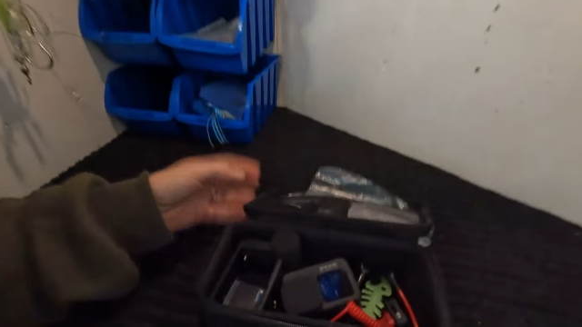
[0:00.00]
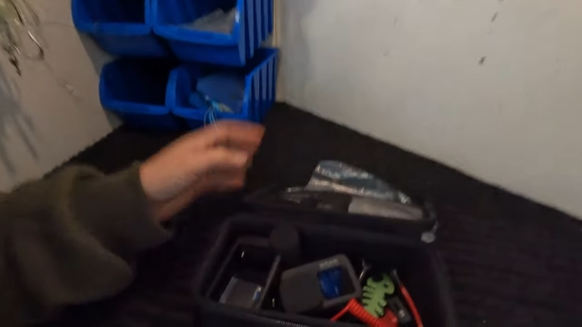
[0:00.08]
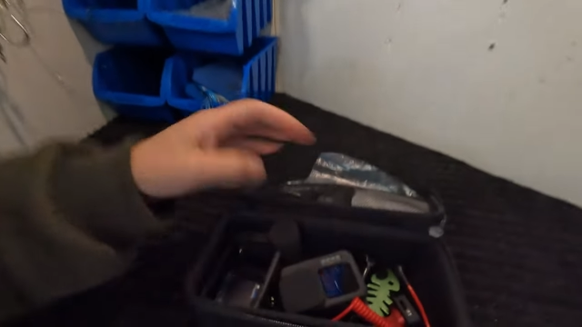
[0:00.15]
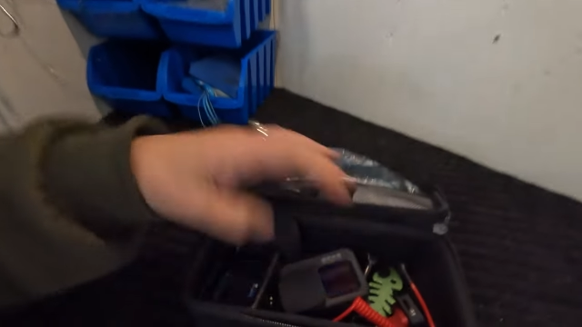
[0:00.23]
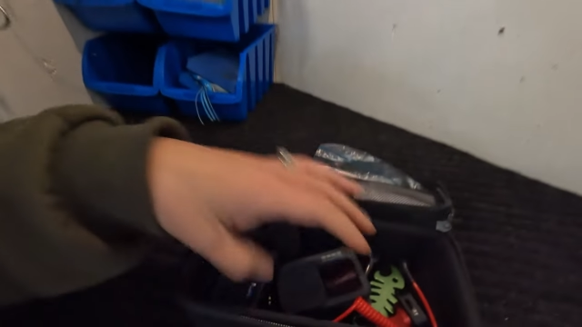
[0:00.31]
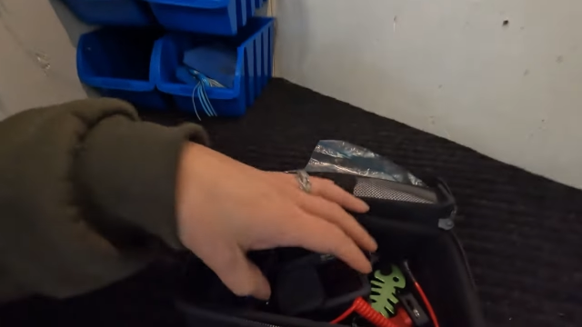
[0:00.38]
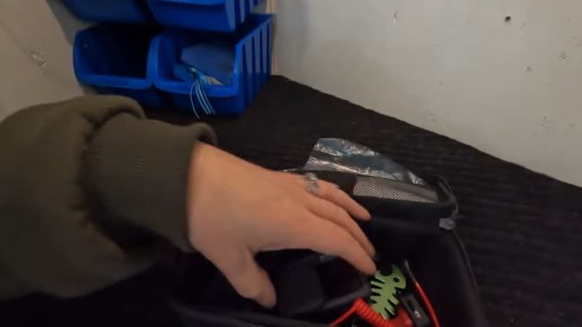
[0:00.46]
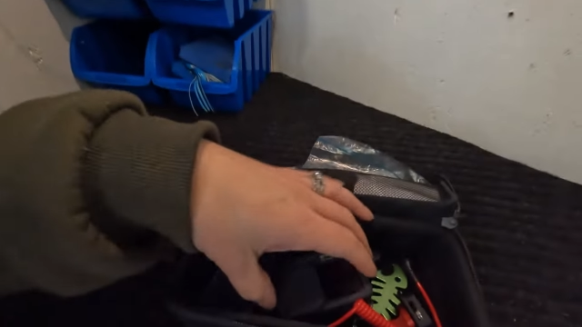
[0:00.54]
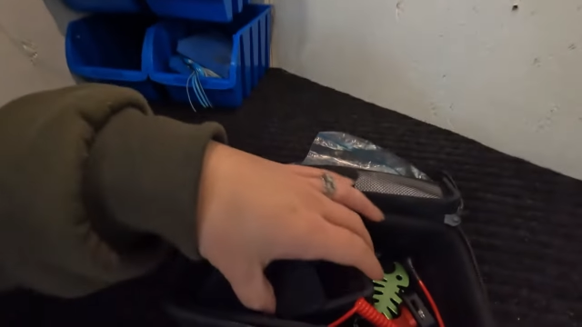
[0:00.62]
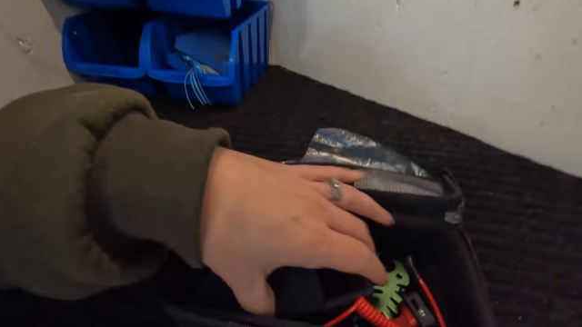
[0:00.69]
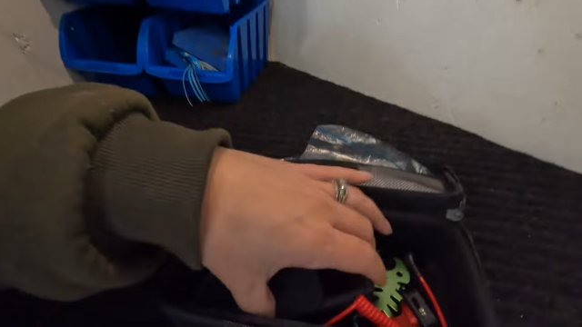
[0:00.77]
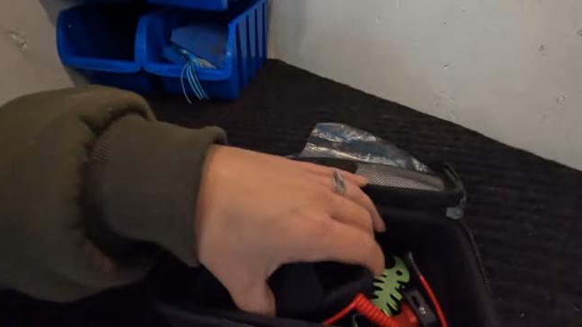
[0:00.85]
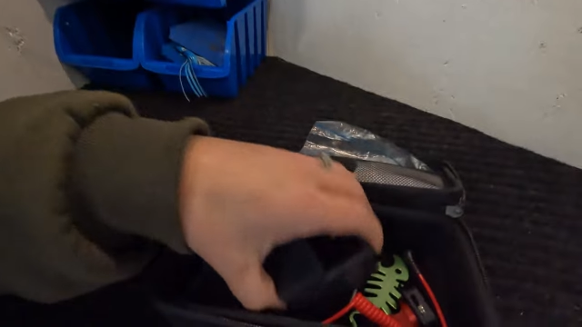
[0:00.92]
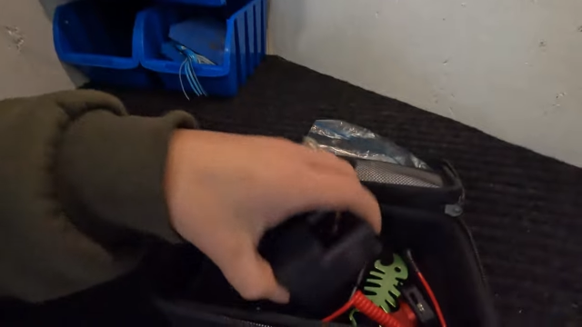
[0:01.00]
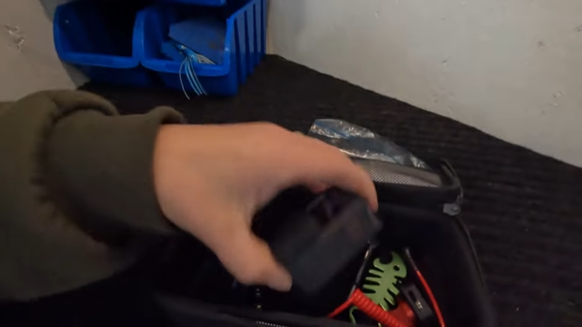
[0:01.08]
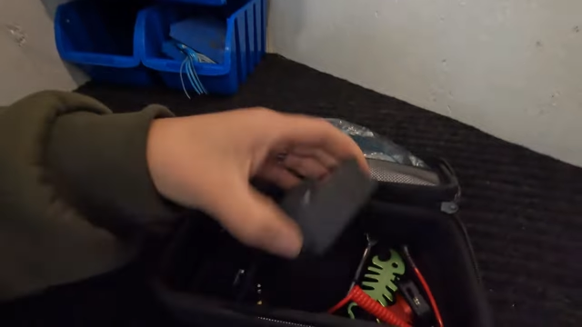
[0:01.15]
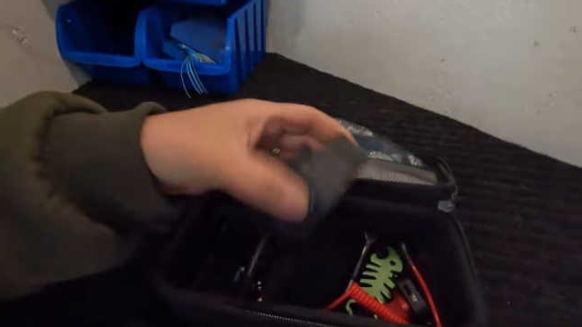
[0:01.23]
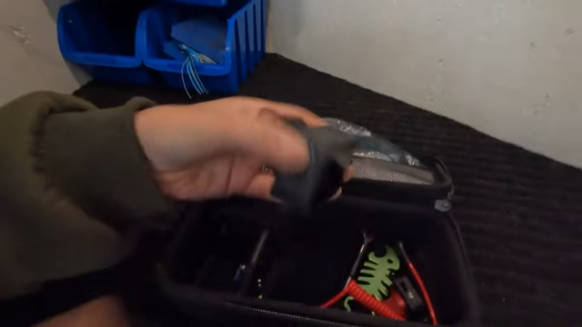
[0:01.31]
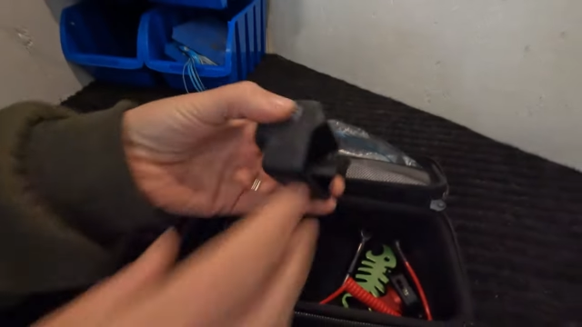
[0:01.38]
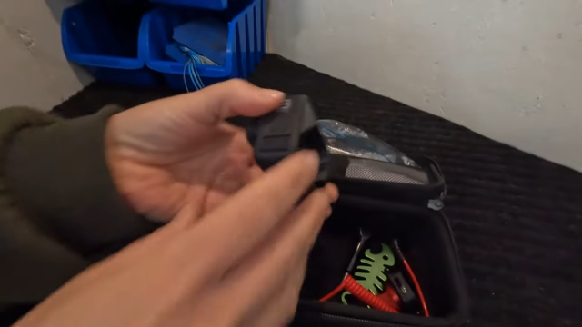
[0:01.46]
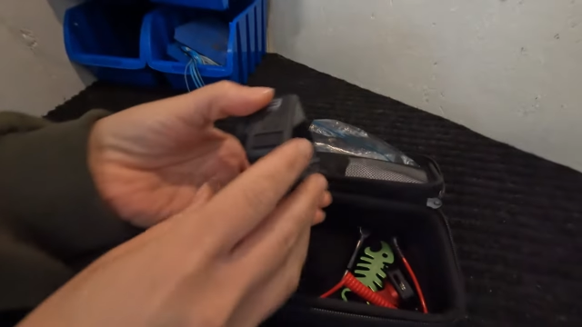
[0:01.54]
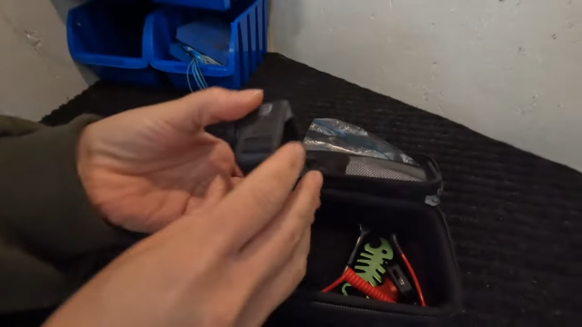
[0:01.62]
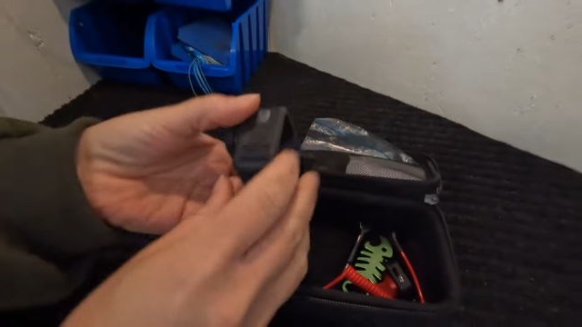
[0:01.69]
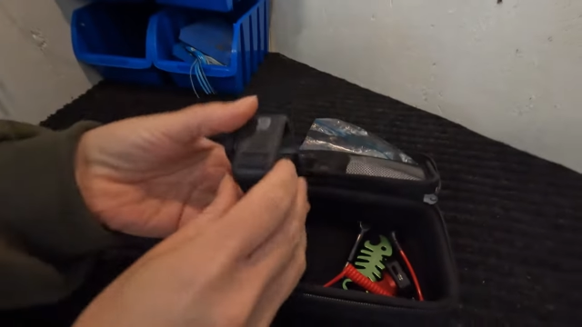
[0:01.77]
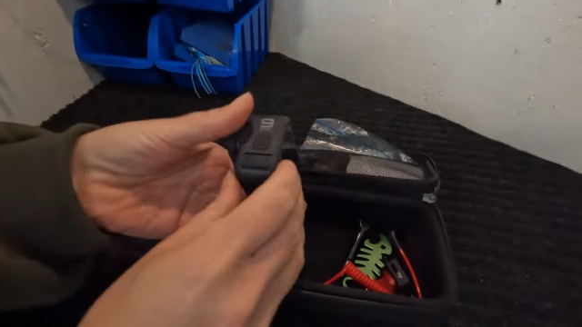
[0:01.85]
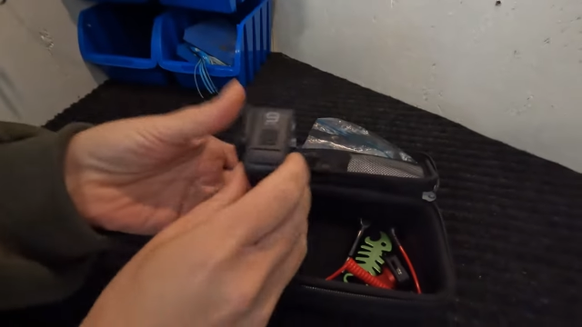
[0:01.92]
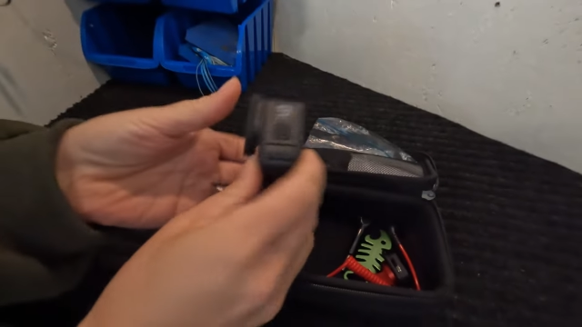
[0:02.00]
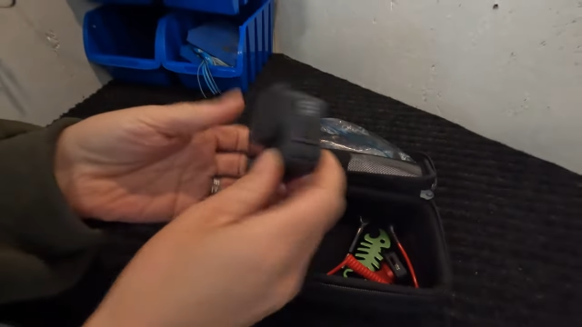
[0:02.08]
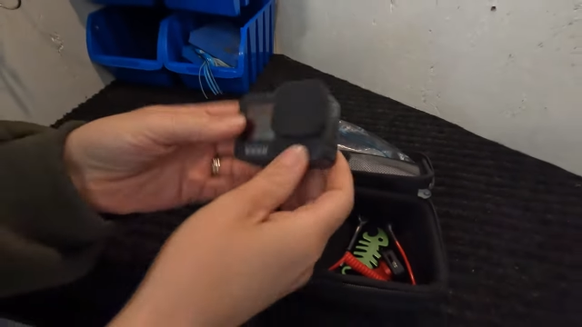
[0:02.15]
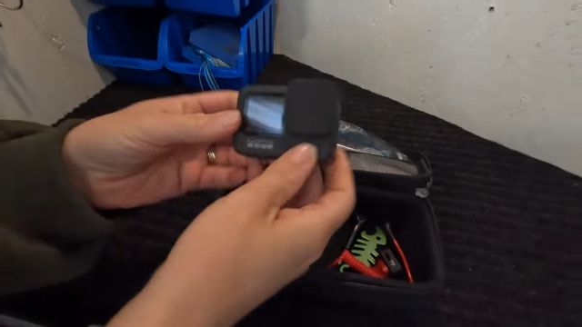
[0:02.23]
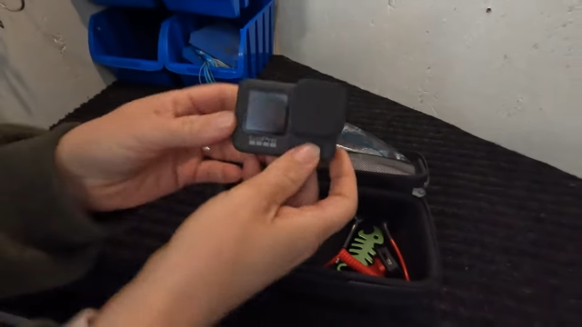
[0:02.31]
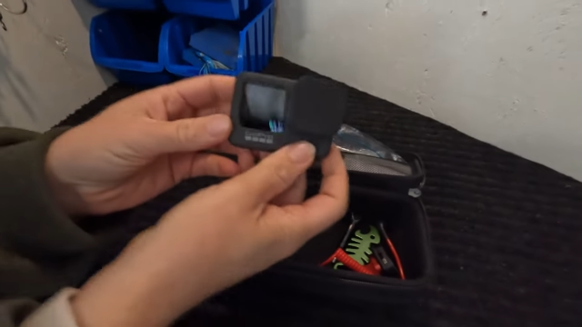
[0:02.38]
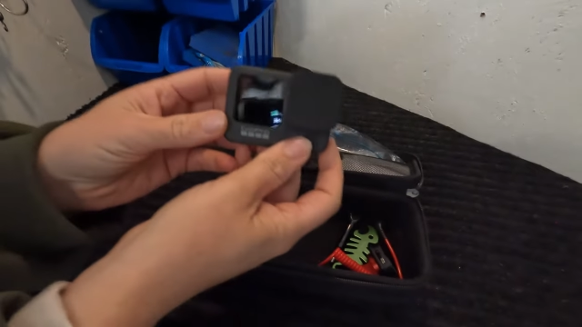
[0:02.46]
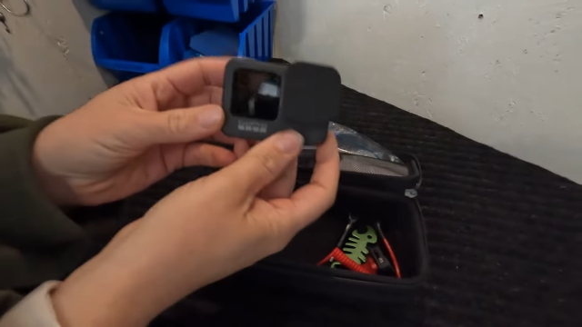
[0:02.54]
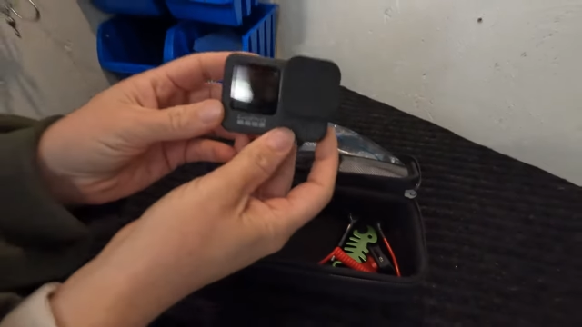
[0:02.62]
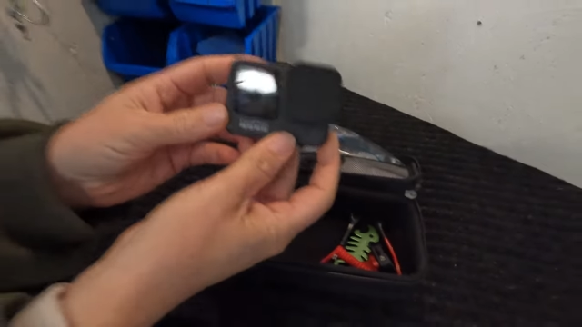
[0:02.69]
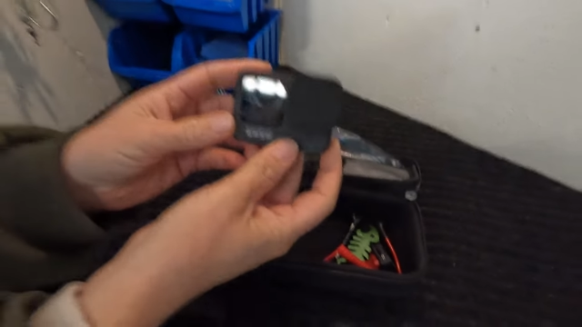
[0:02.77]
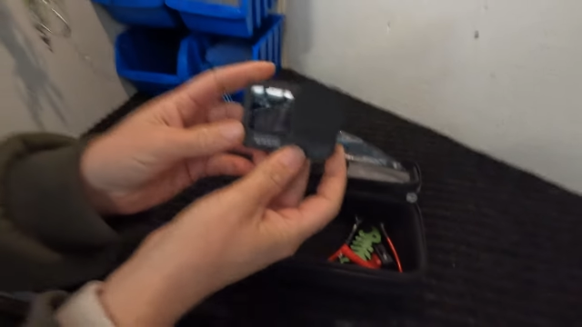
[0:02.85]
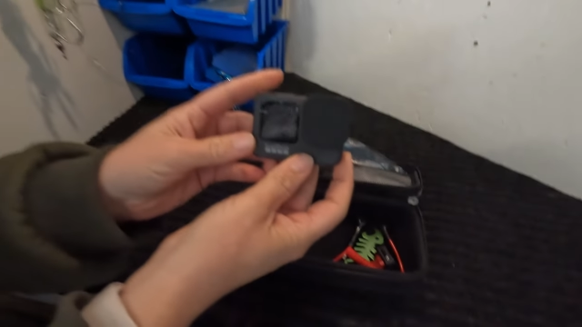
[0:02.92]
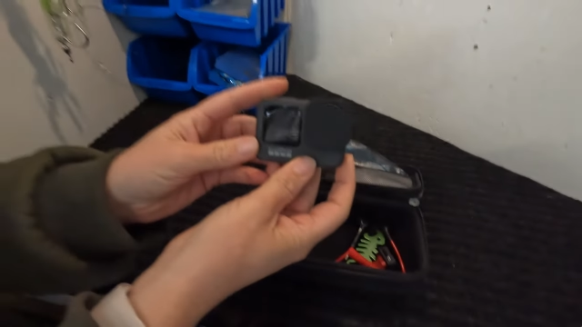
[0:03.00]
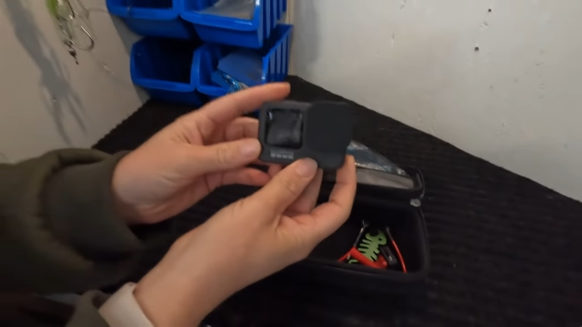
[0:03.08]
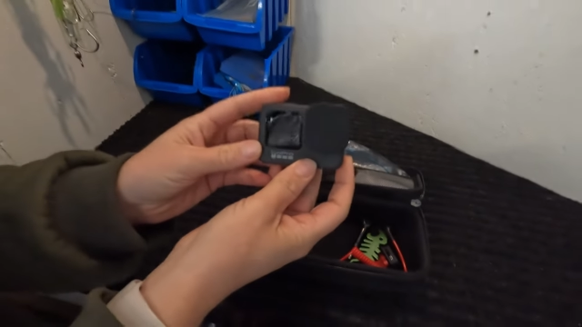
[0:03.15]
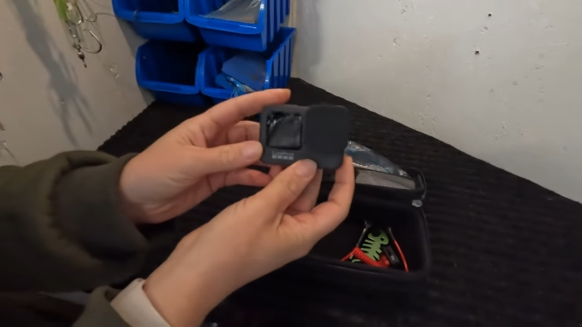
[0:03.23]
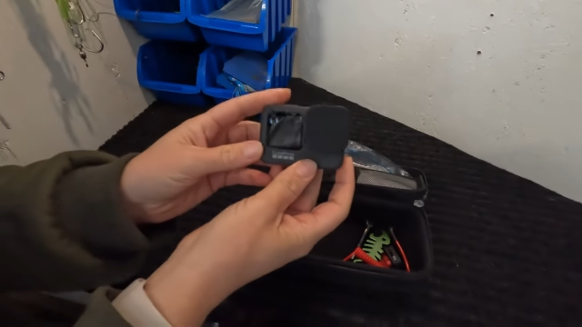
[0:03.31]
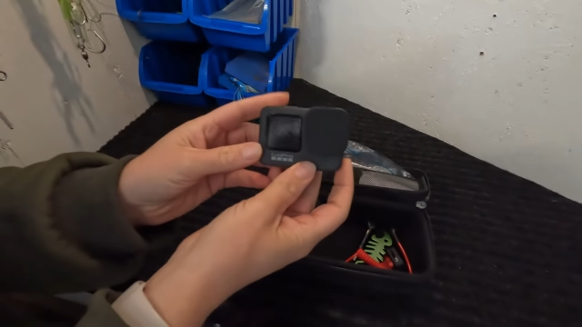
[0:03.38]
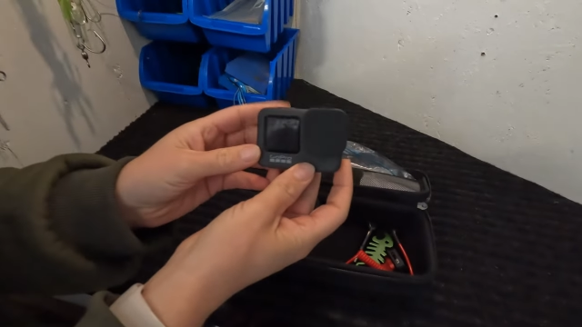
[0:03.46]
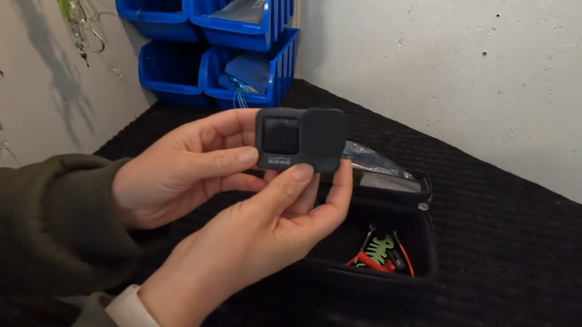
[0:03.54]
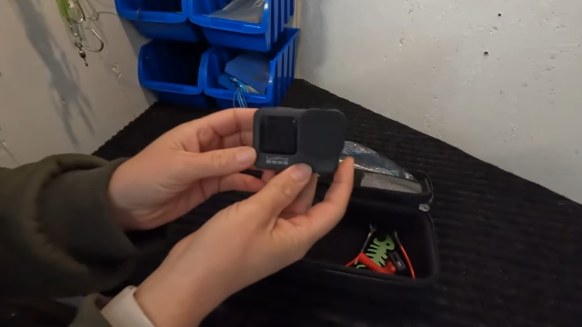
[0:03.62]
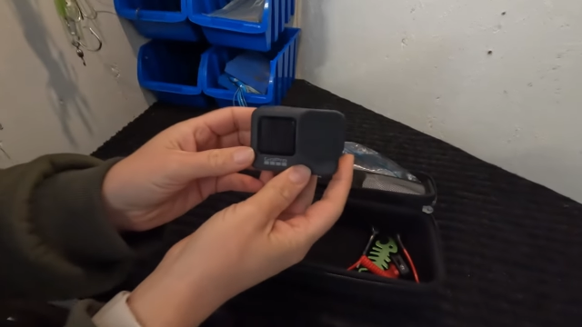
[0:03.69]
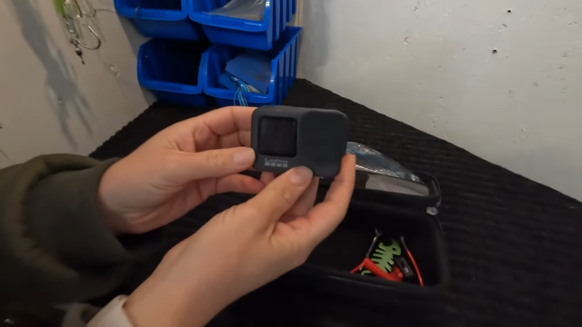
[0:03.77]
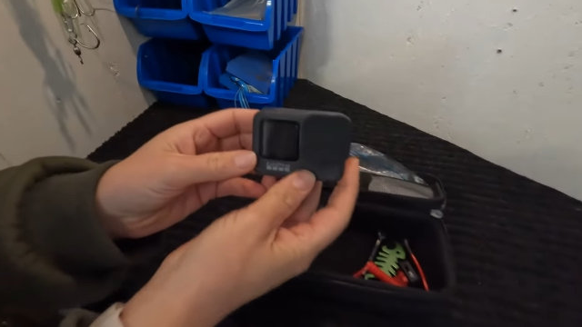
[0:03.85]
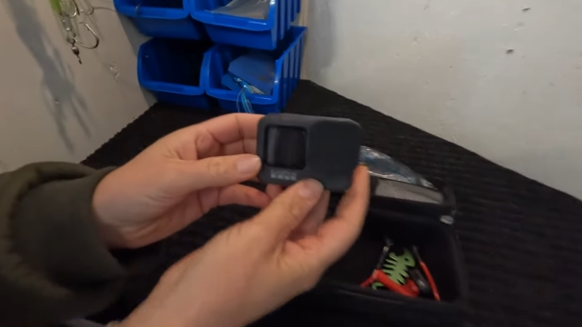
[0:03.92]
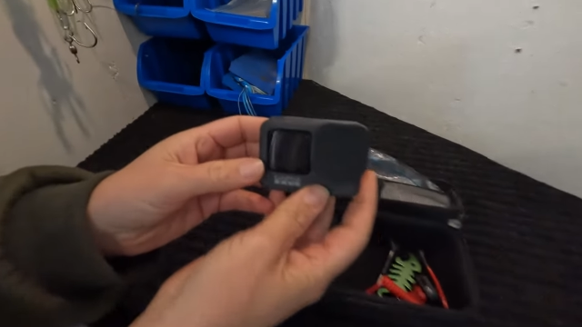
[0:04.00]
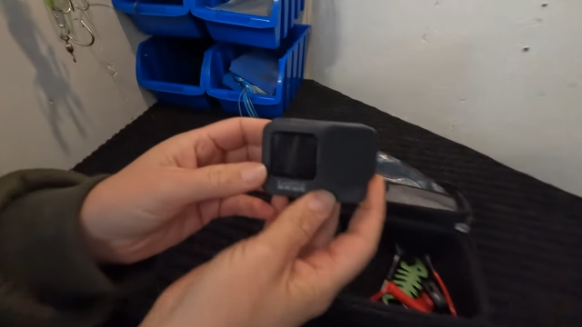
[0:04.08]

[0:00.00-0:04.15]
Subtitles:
[unreadable: no face in view]